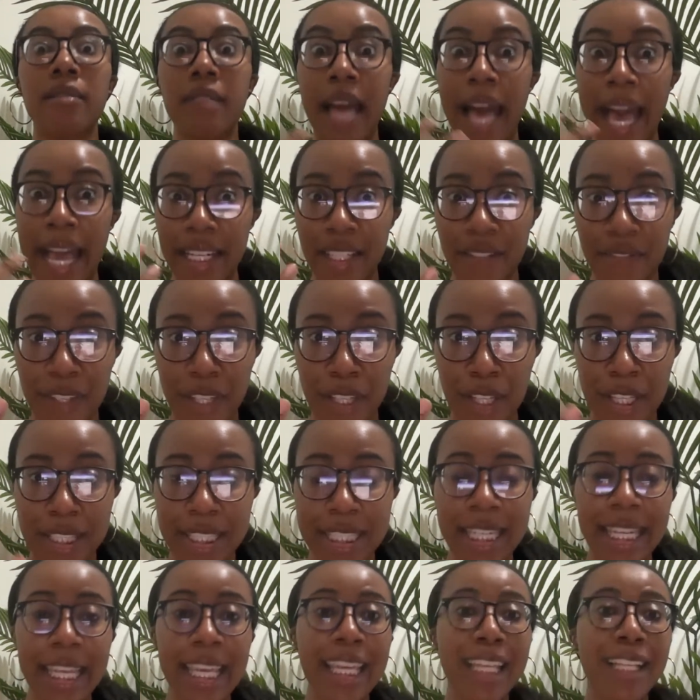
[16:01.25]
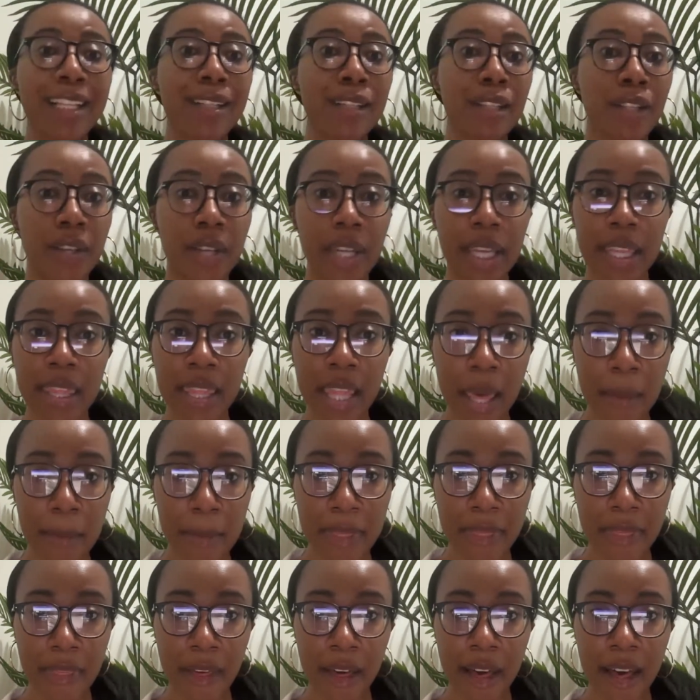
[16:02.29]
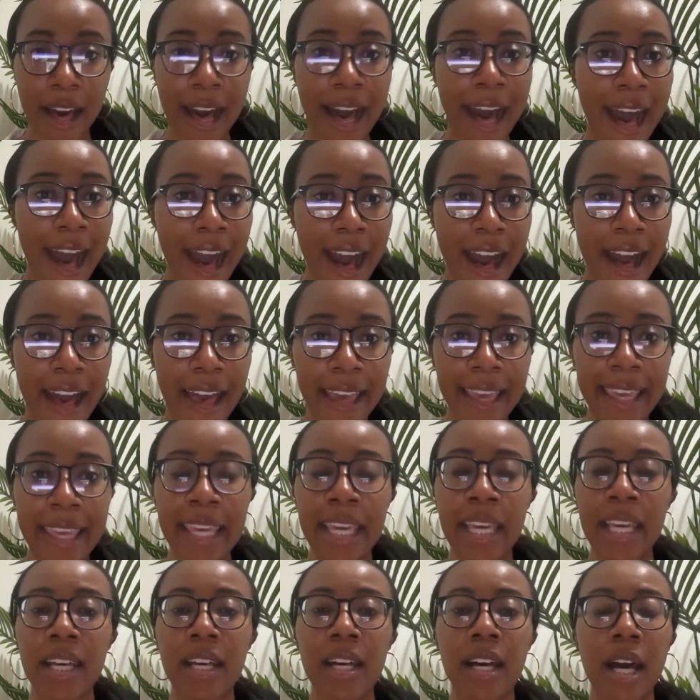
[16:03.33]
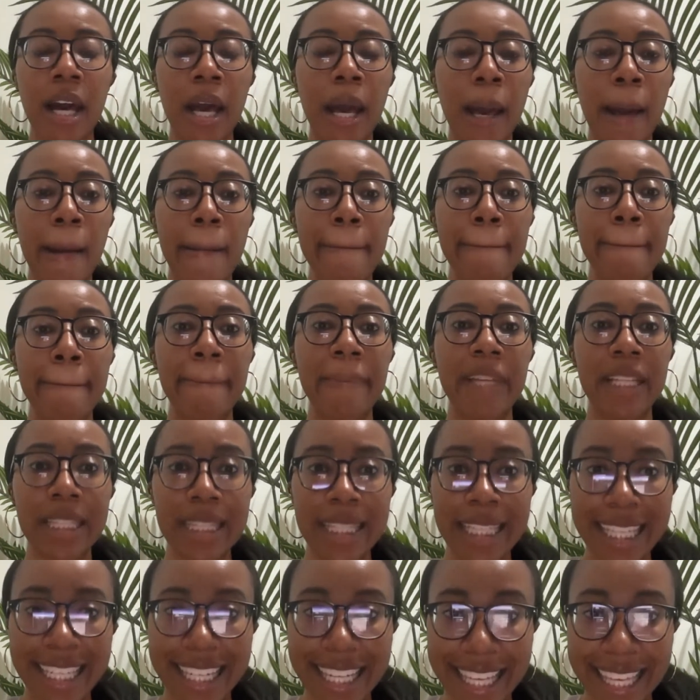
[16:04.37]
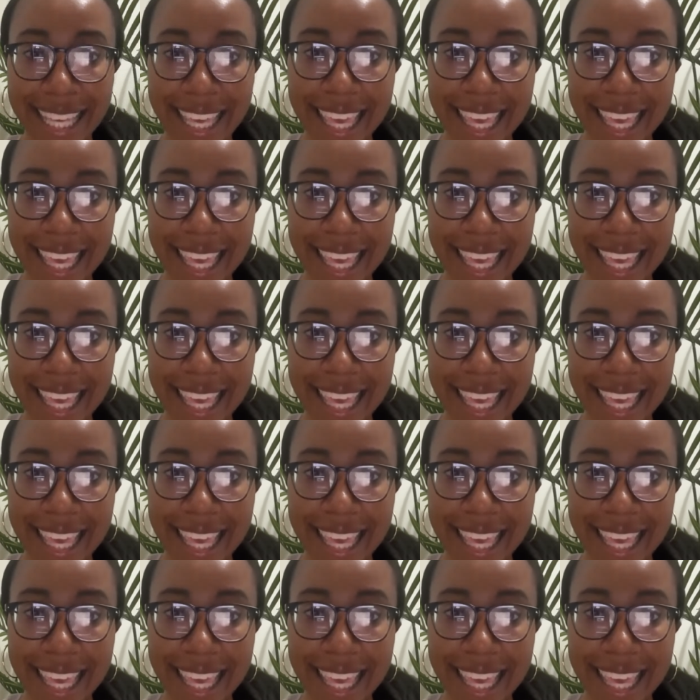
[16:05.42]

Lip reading: actively listening, looking them in the eye, leaning